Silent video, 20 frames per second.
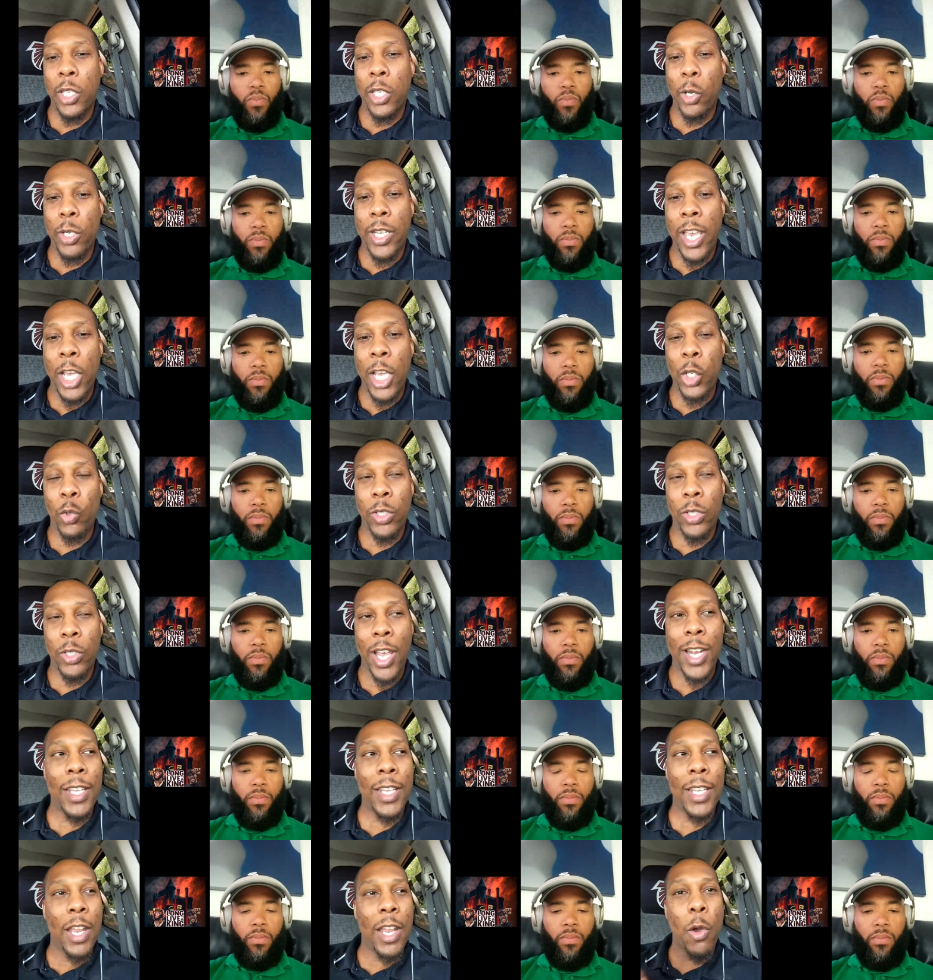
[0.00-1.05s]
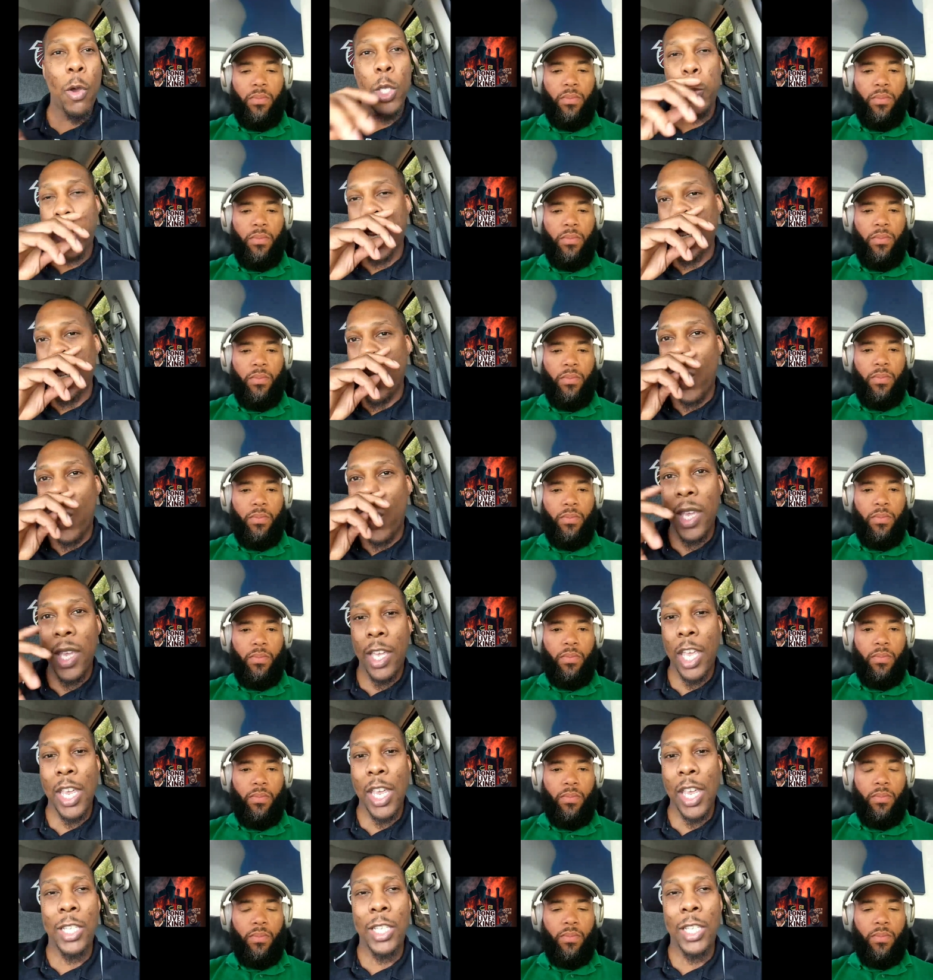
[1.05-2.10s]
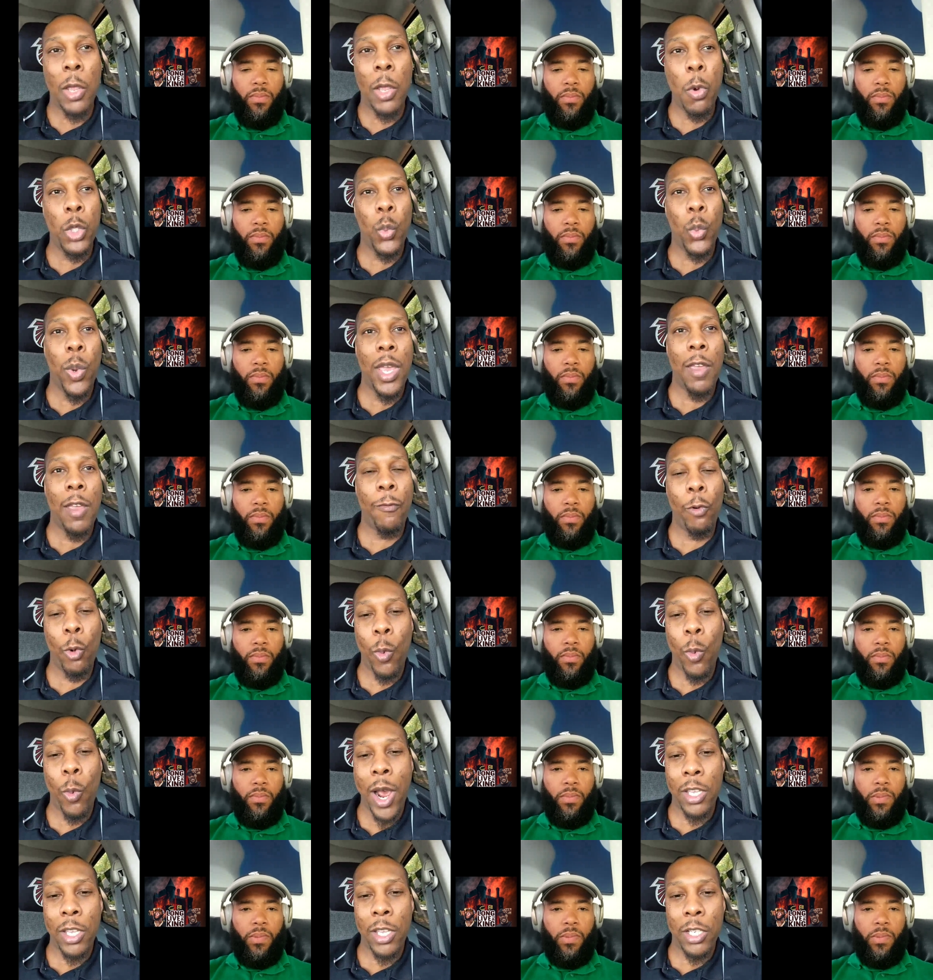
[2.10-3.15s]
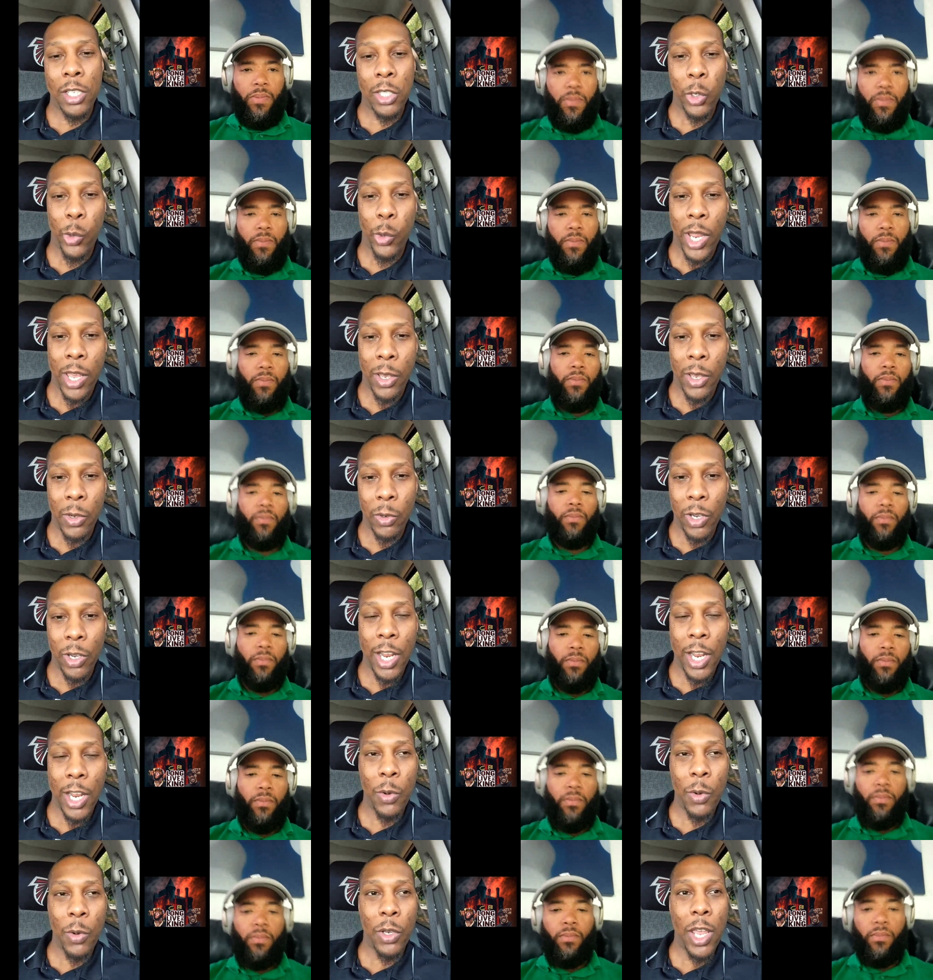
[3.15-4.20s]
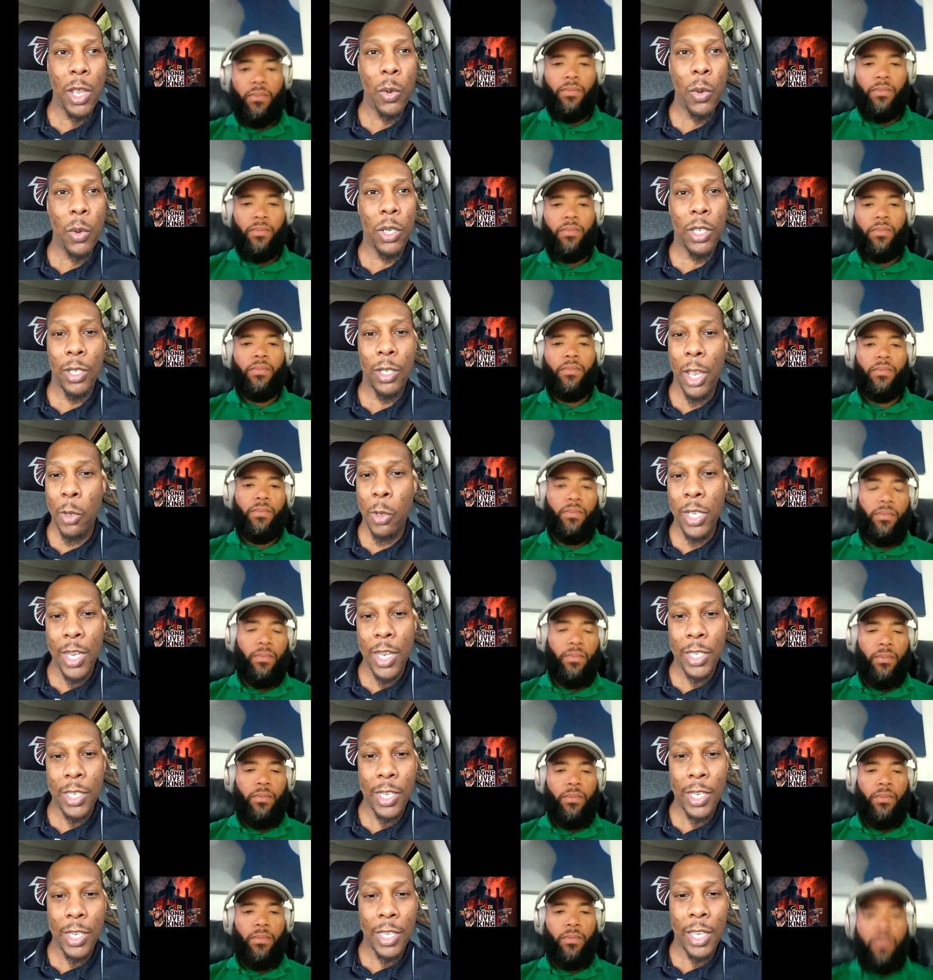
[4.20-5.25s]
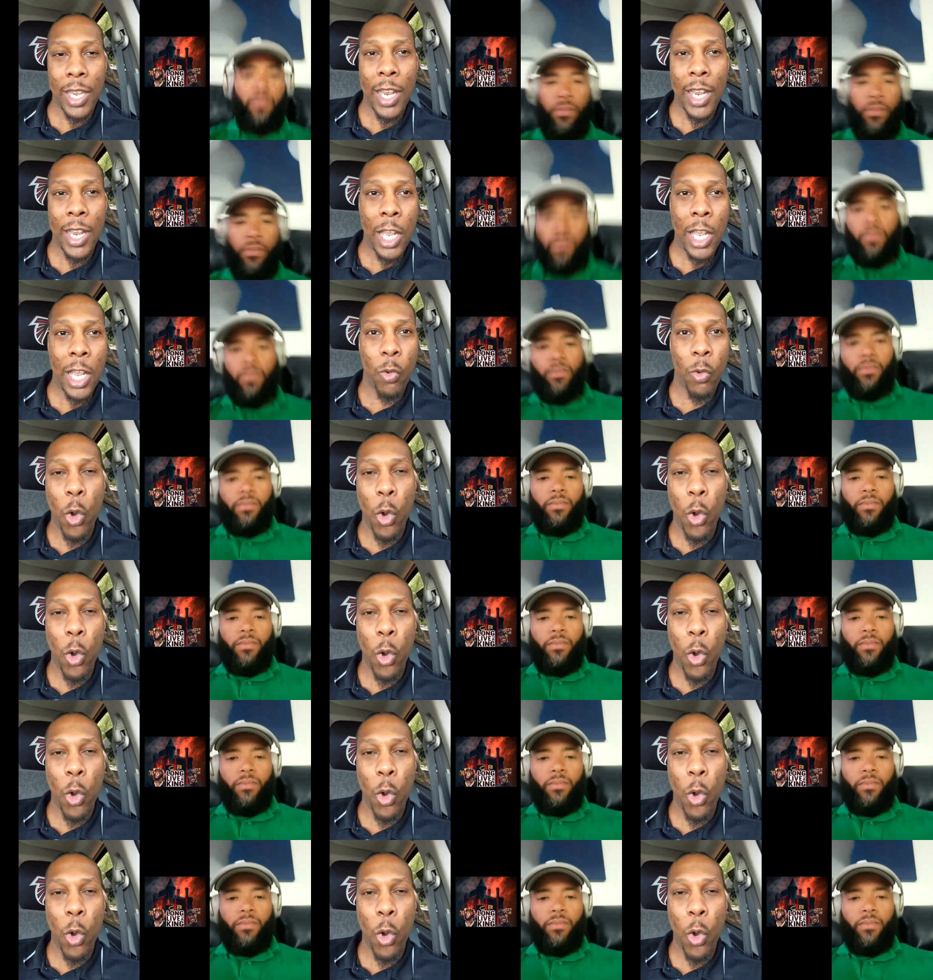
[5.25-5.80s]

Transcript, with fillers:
Speaker 1: still dangerous. I think they was playing the waiting game. I think they was waiting for Wilder to slow down, and they they like you said they kicked the can down the